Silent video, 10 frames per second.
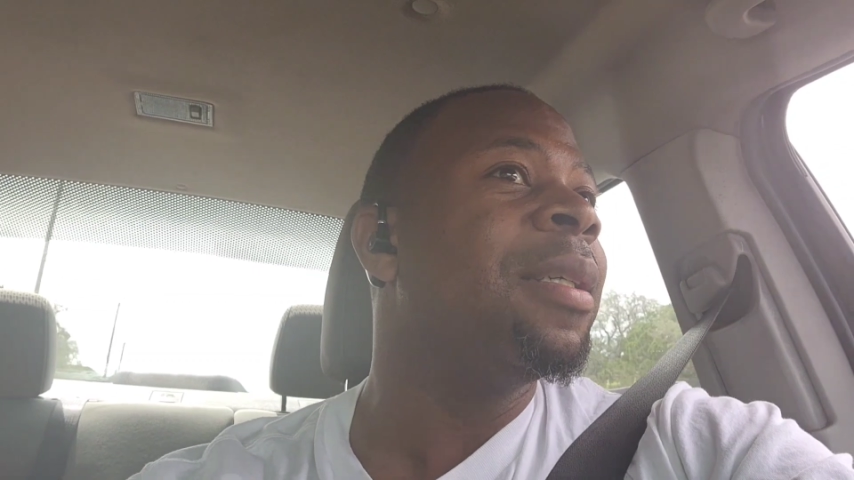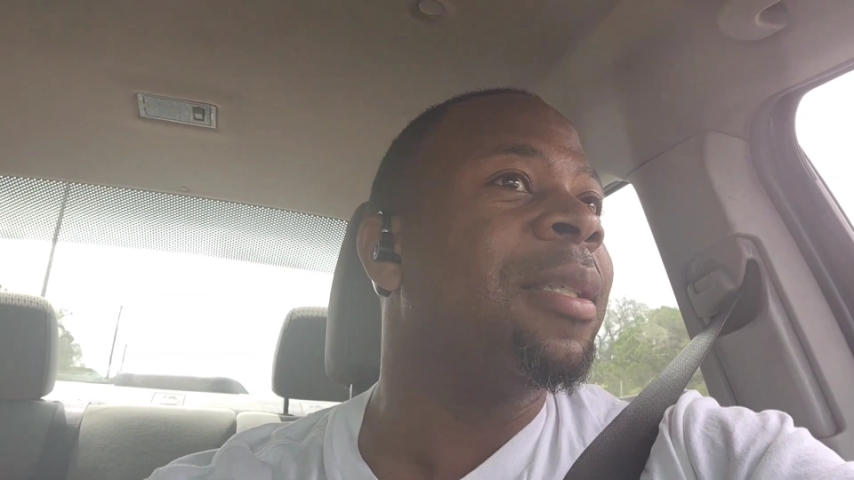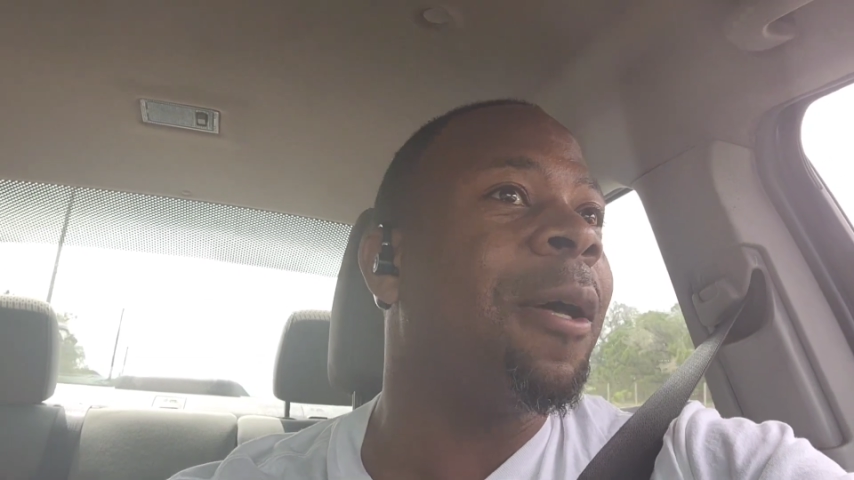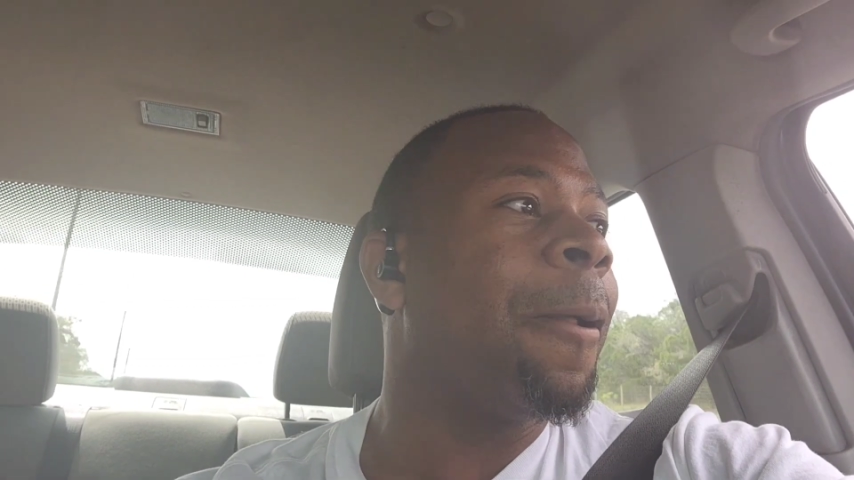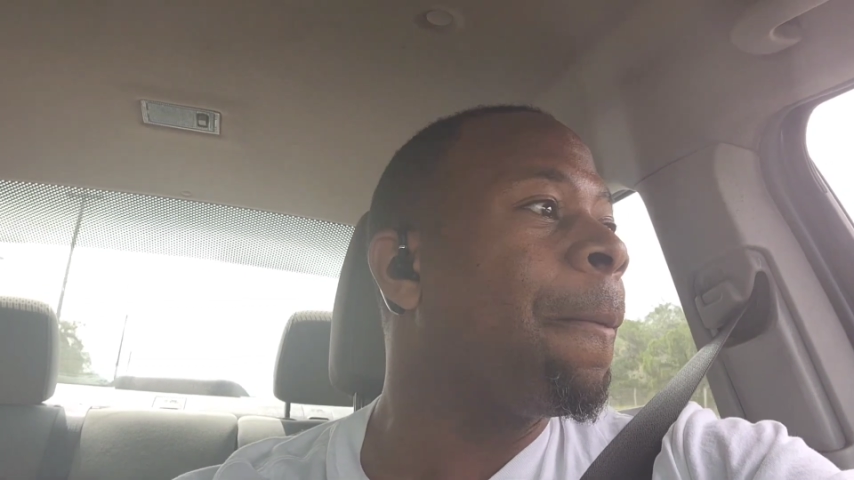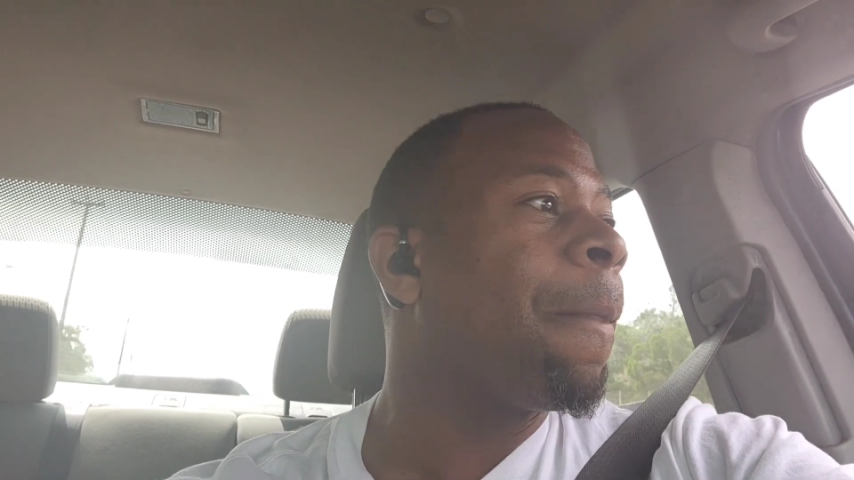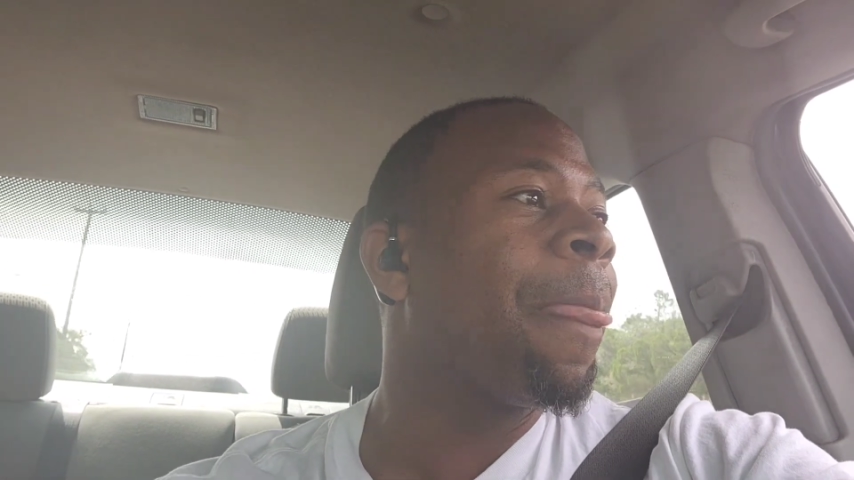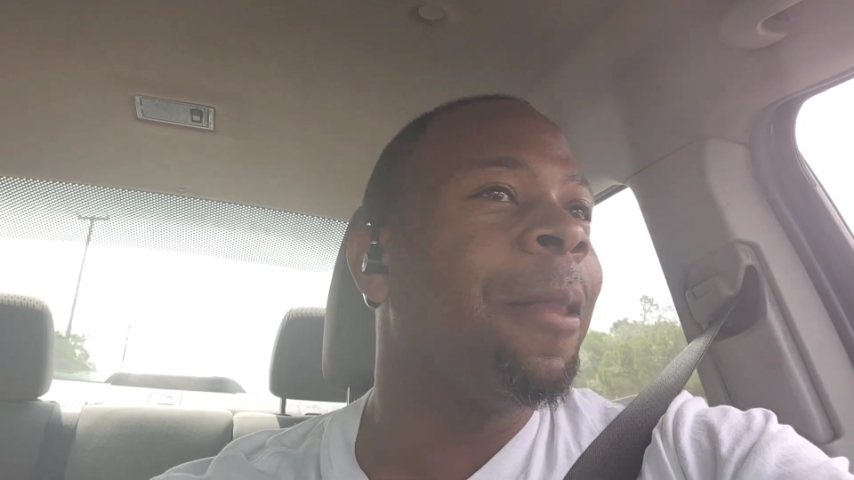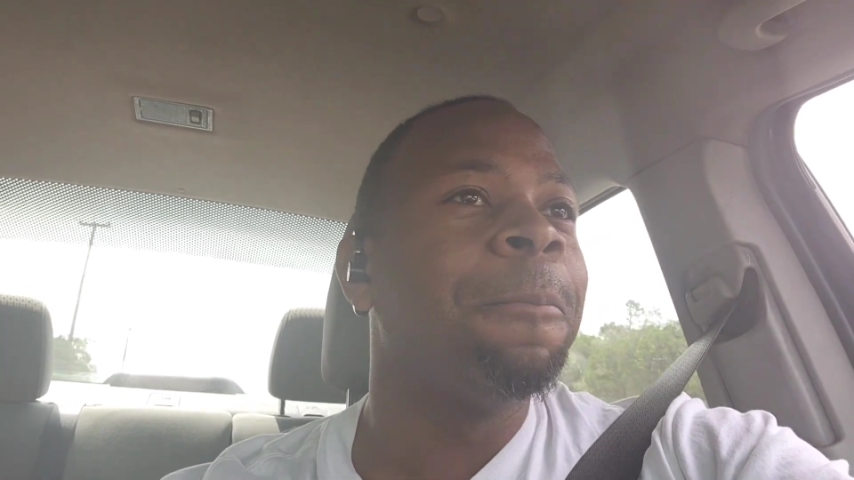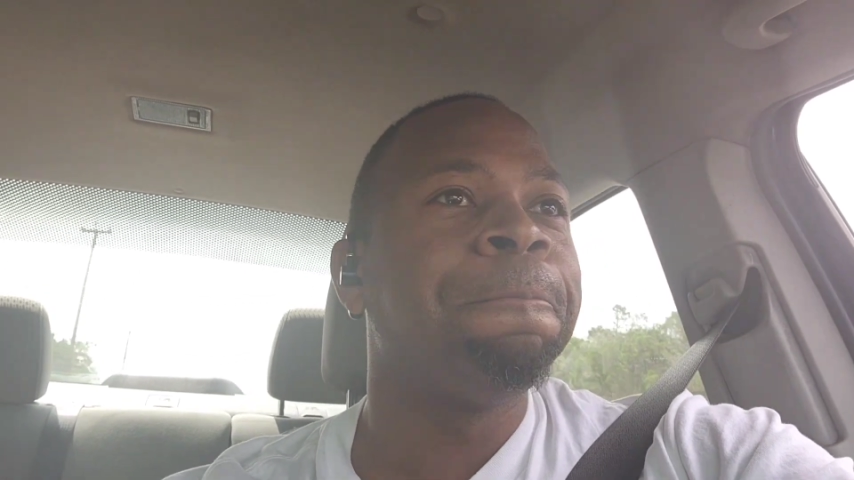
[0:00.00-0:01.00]
So
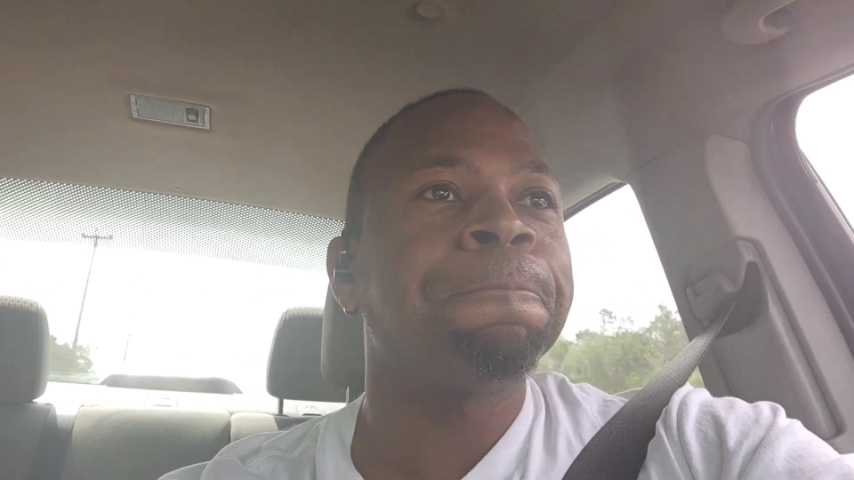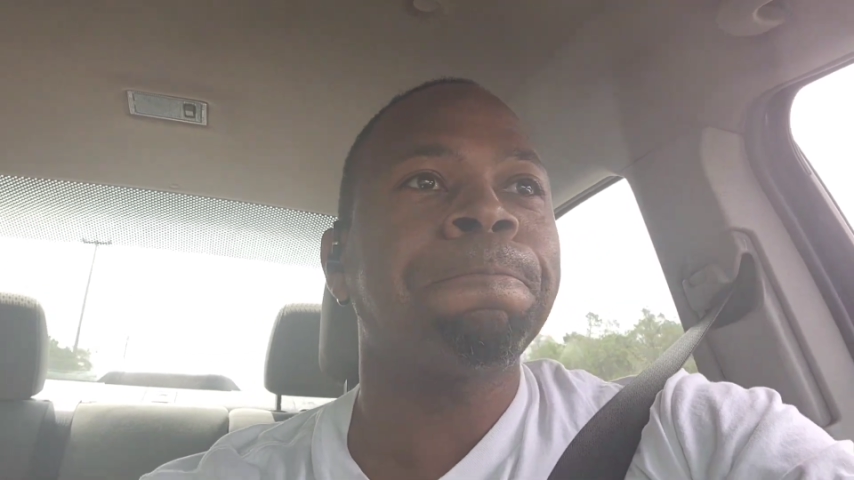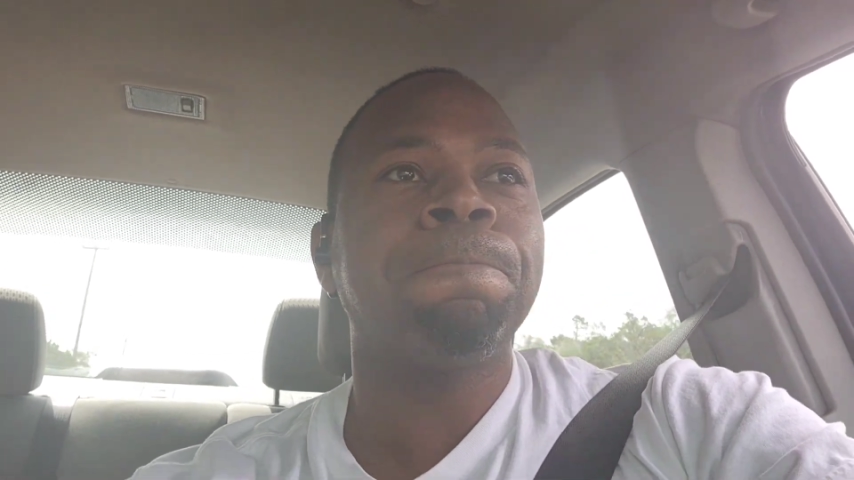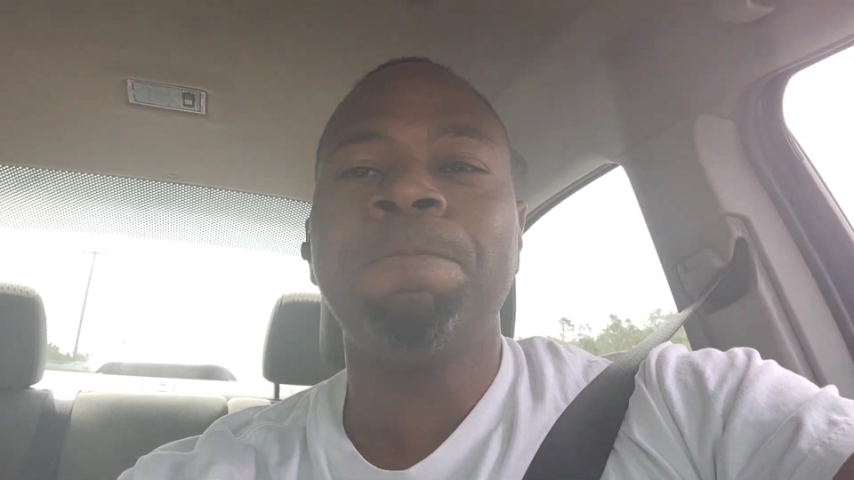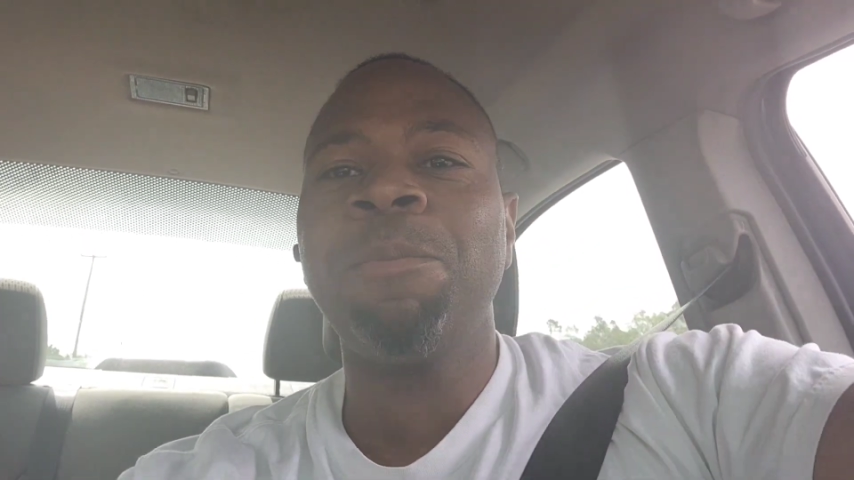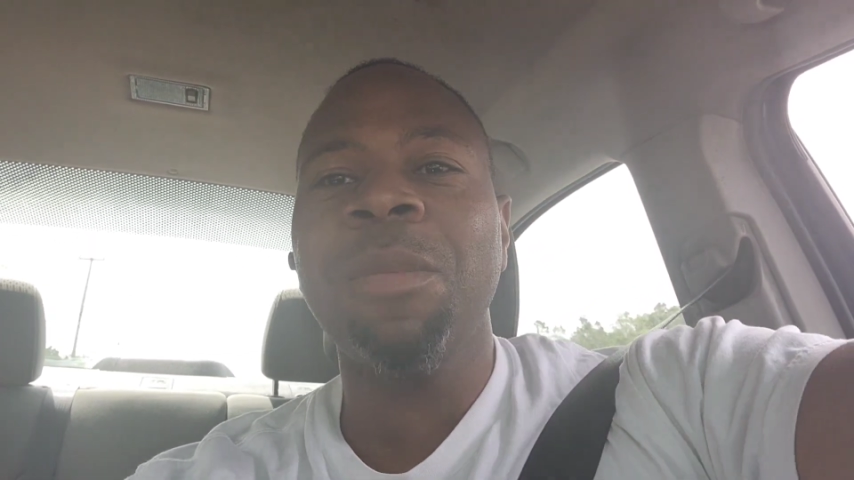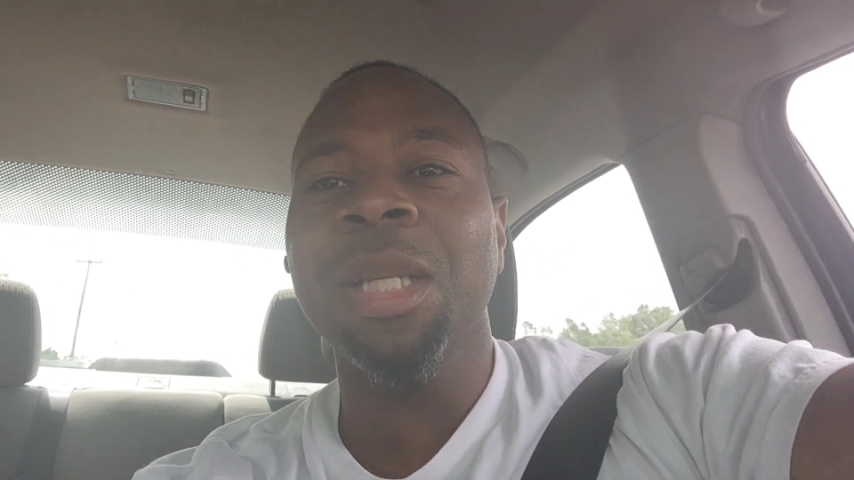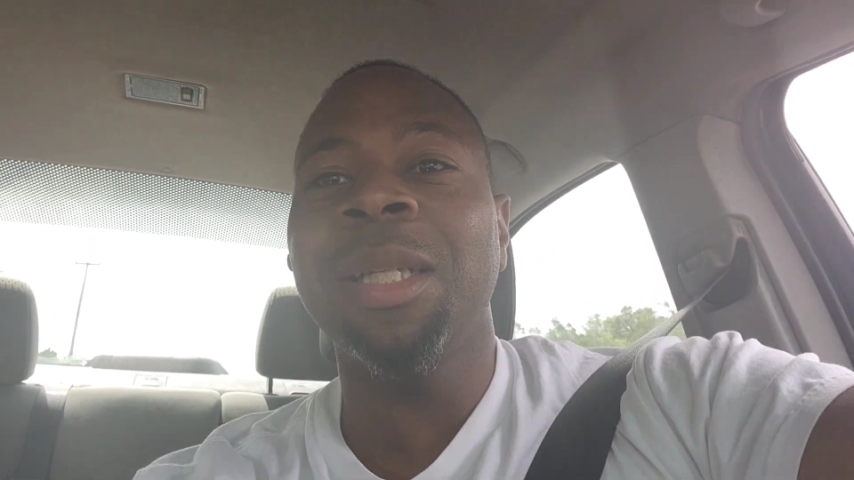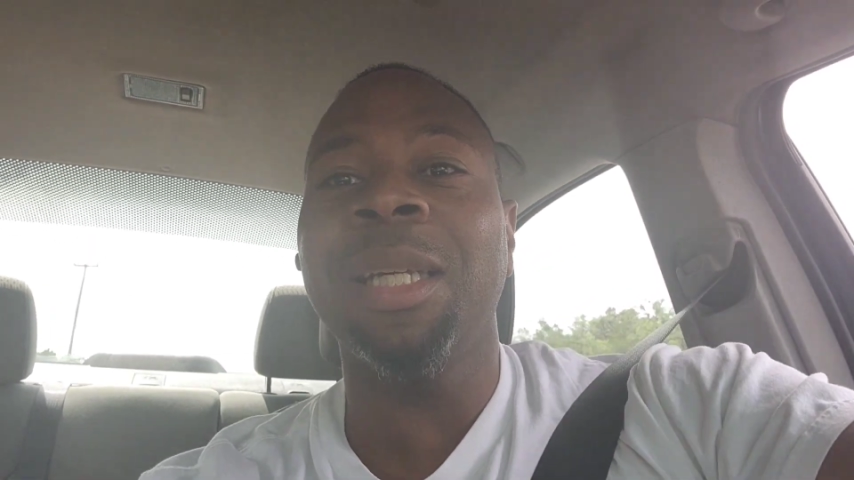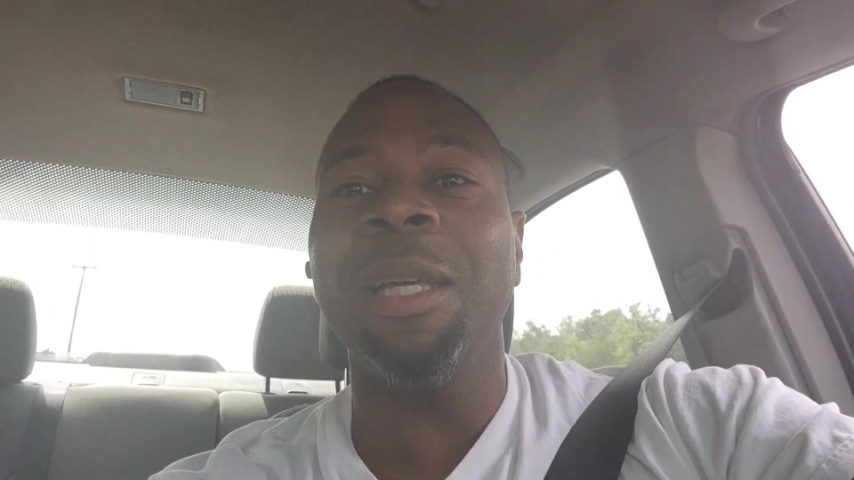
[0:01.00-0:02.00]
they